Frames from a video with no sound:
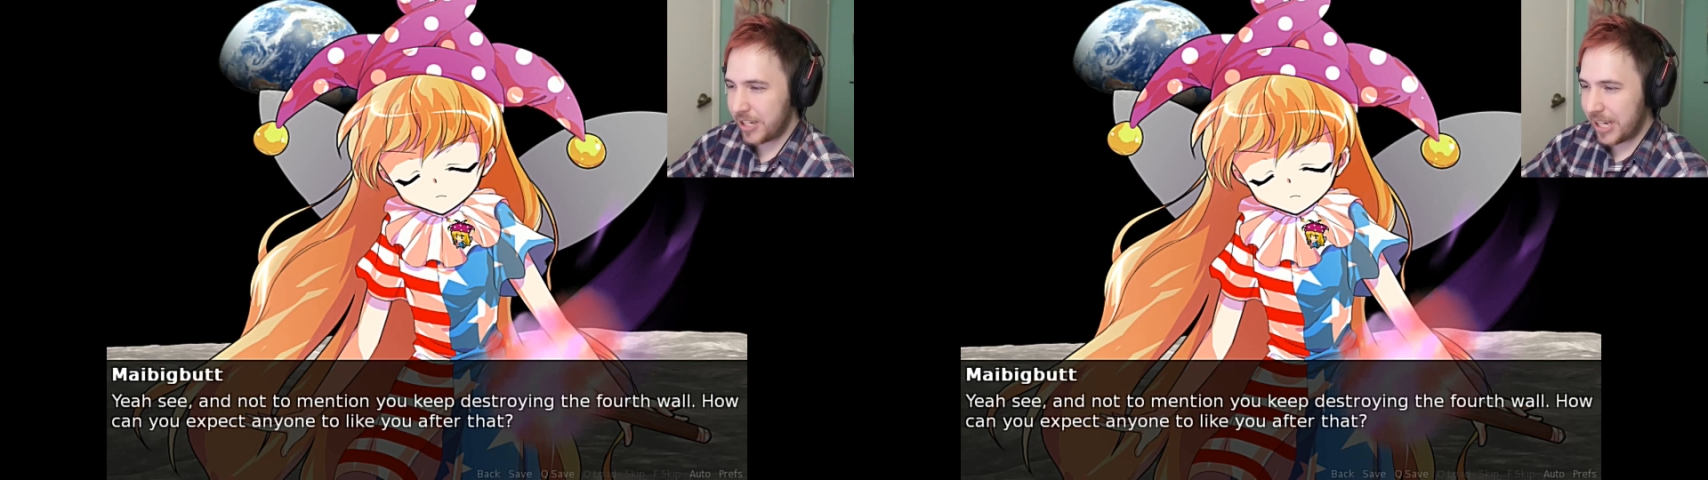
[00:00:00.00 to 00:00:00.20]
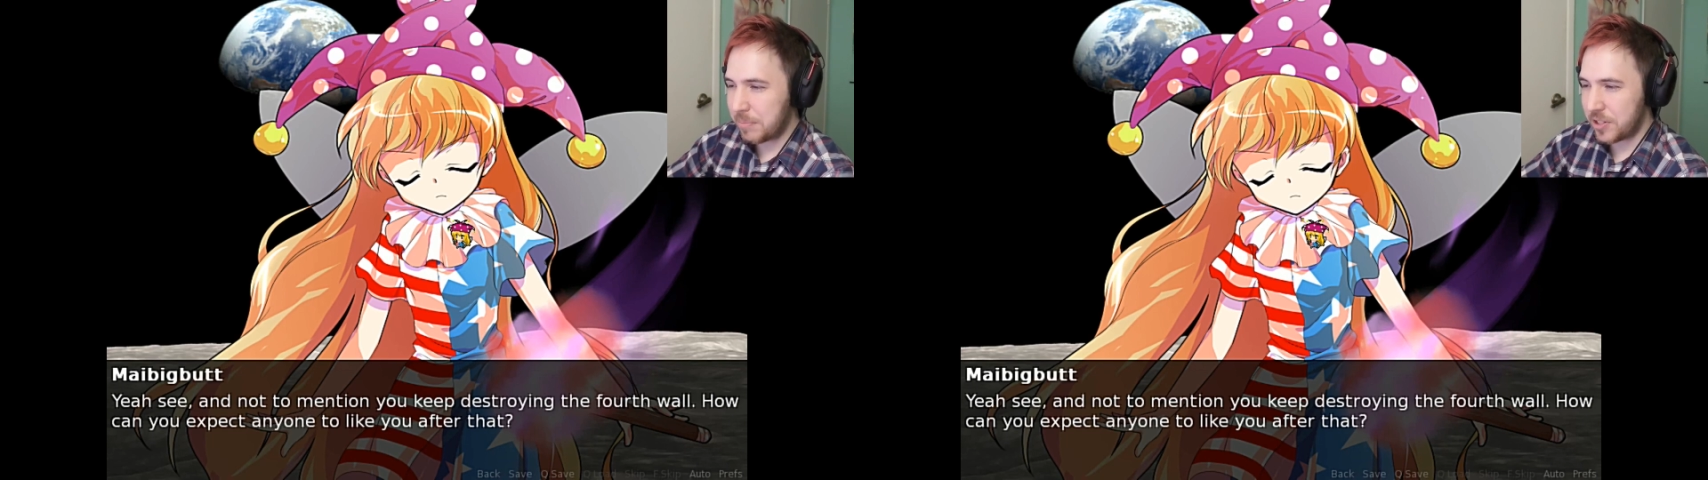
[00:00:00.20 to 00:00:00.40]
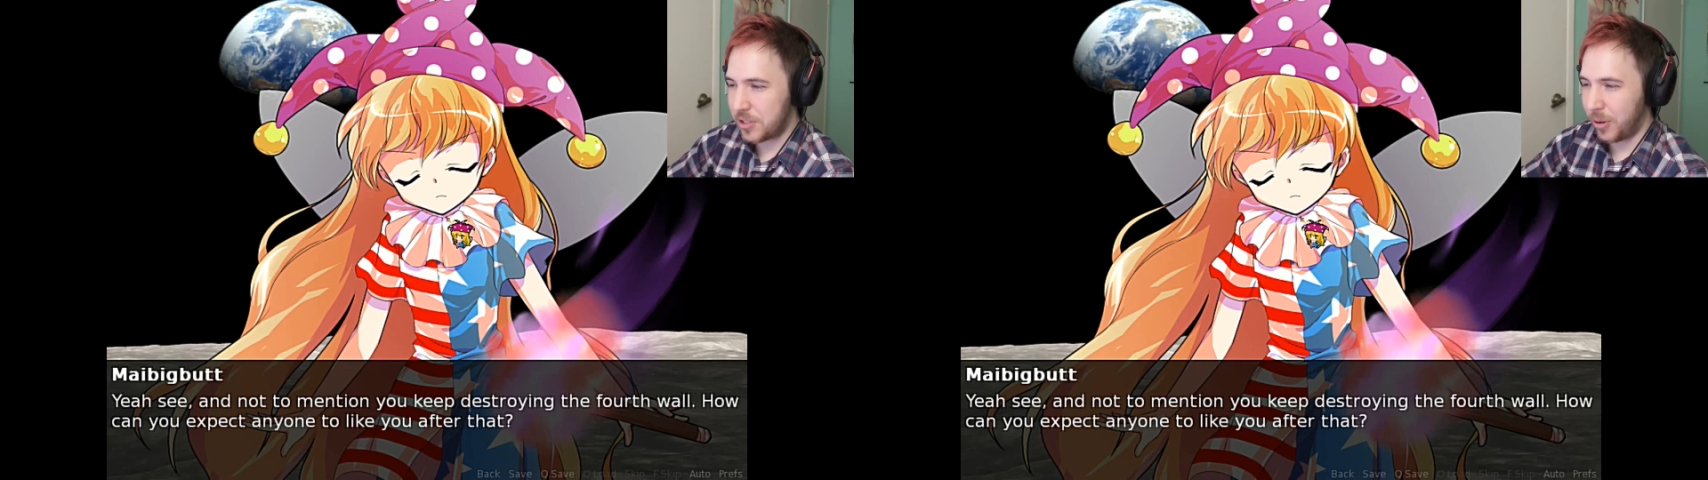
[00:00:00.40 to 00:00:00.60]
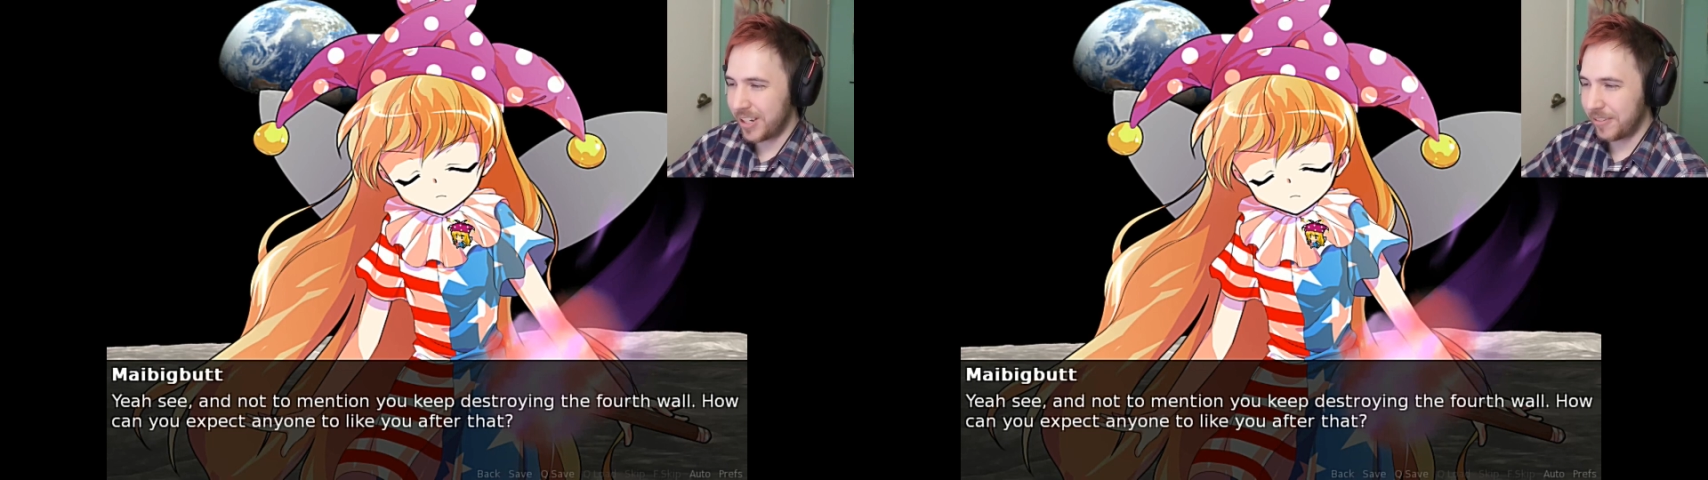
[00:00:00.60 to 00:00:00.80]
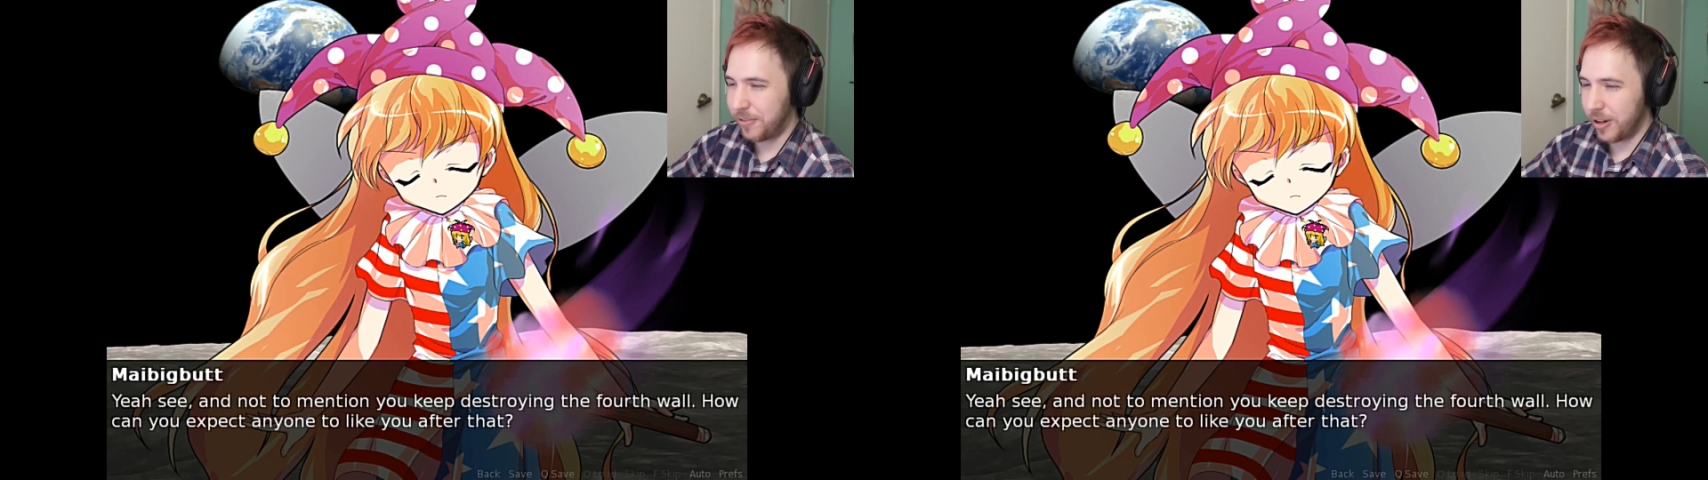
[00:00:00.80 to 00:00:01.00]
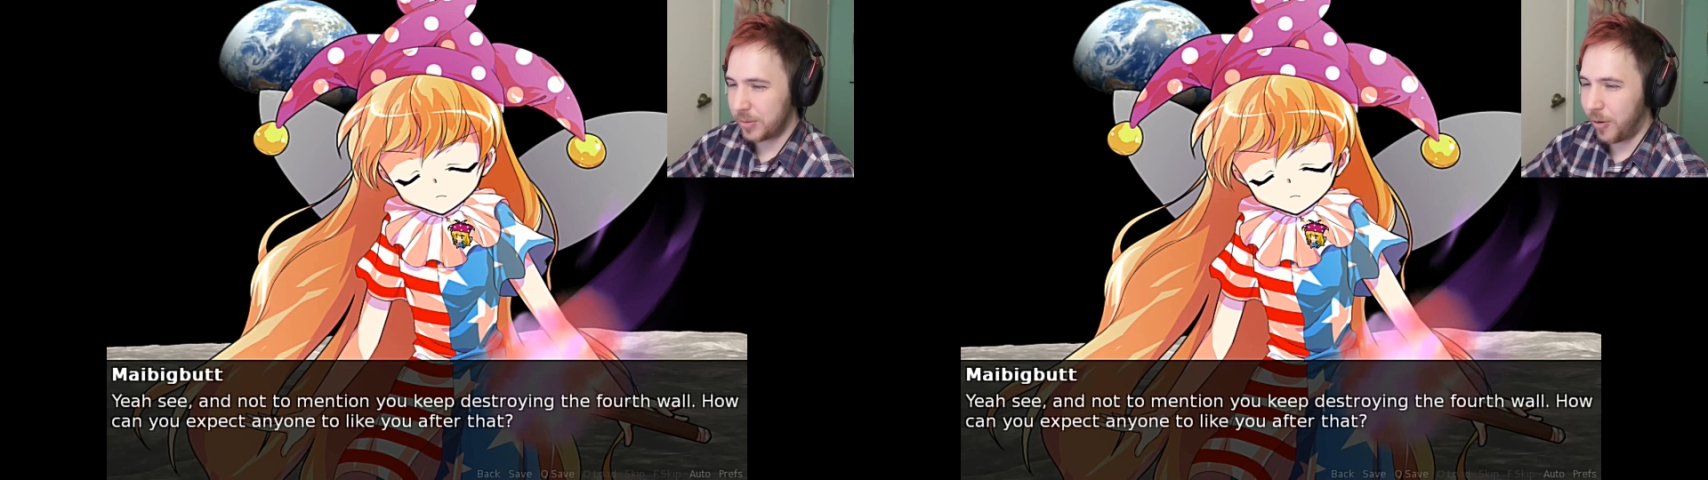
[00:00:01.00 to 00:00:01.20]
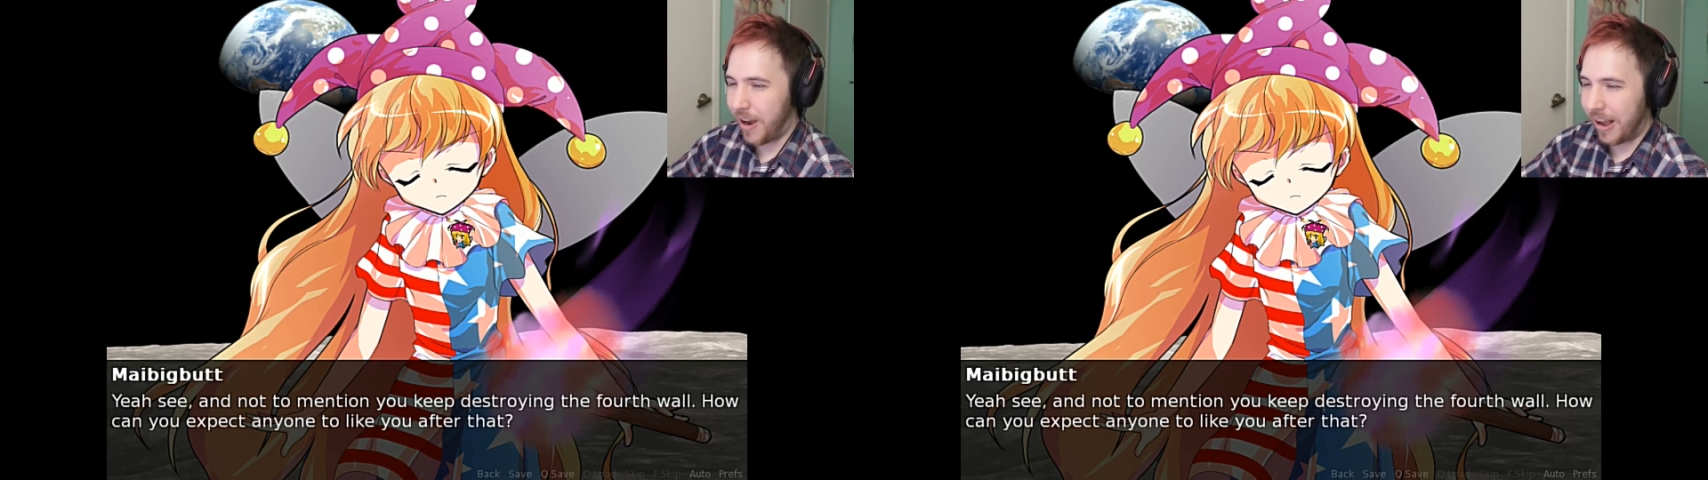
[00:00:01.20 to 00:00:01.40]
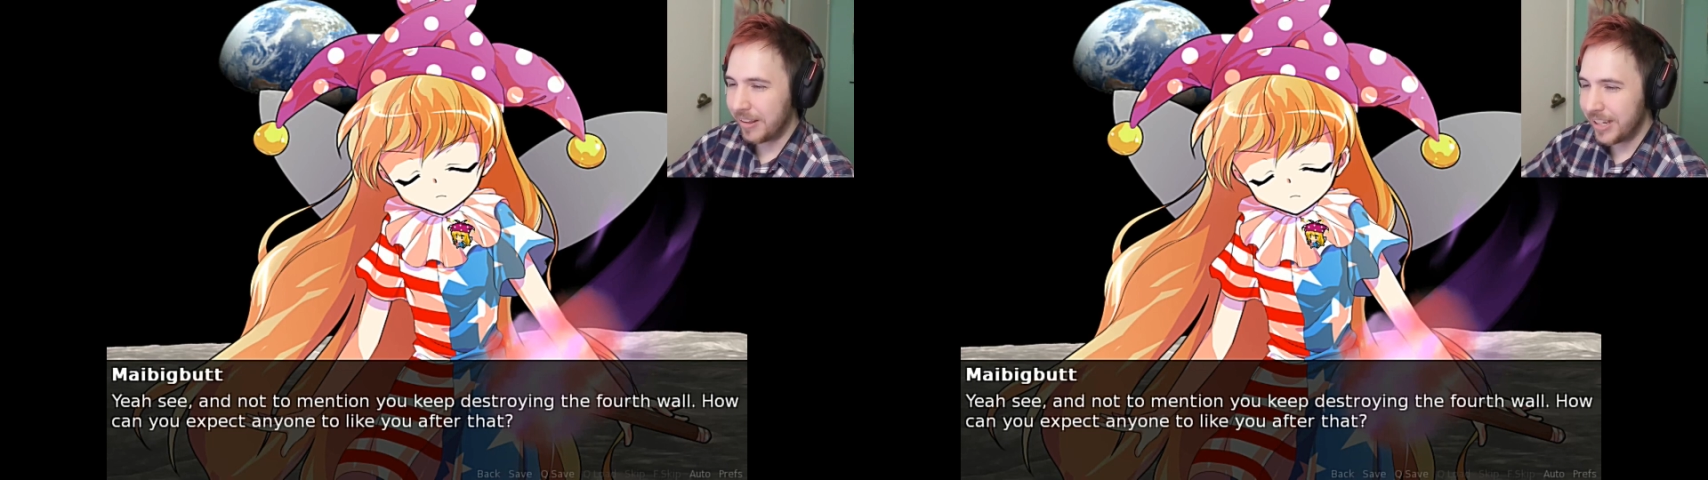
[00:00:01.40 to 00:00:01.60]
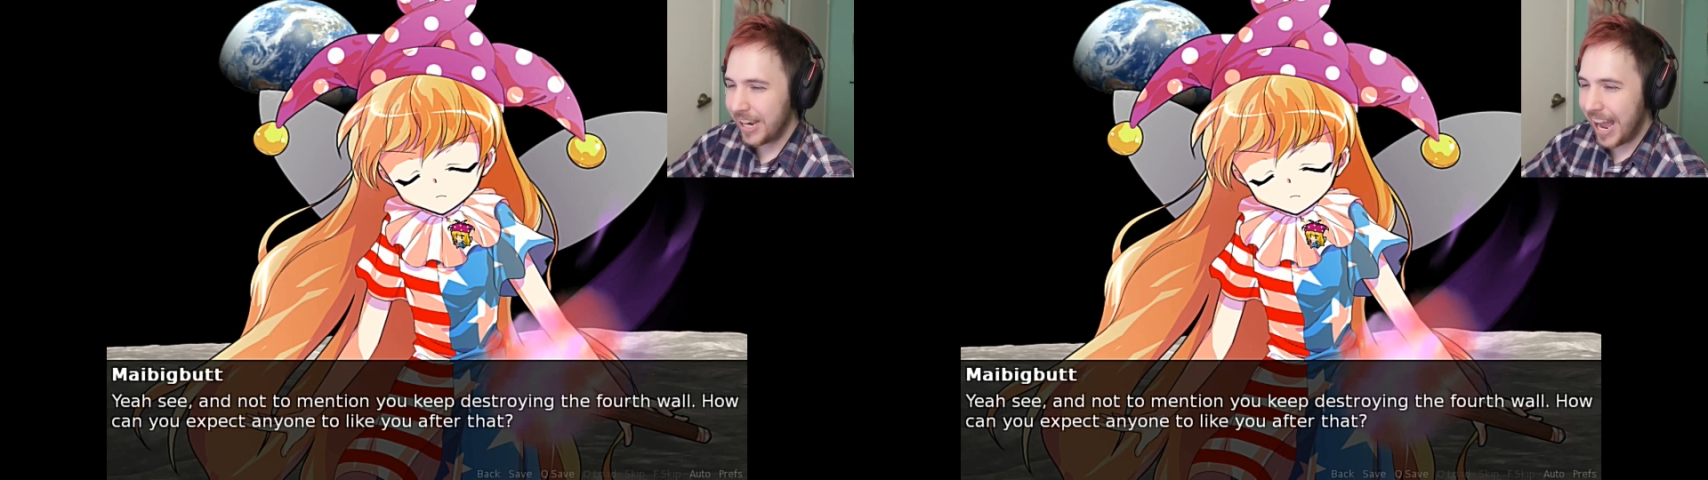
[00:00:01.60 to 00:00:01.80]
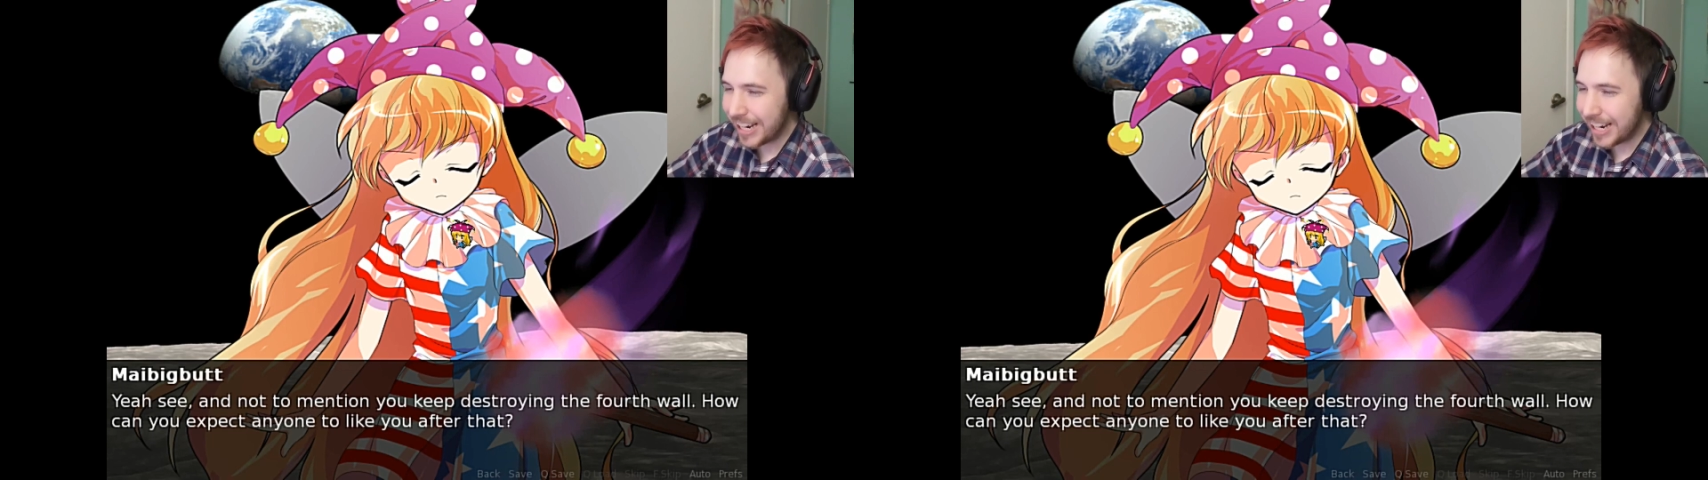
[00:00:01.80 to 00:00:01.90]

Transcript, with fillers: you keep destroying the fourth wall.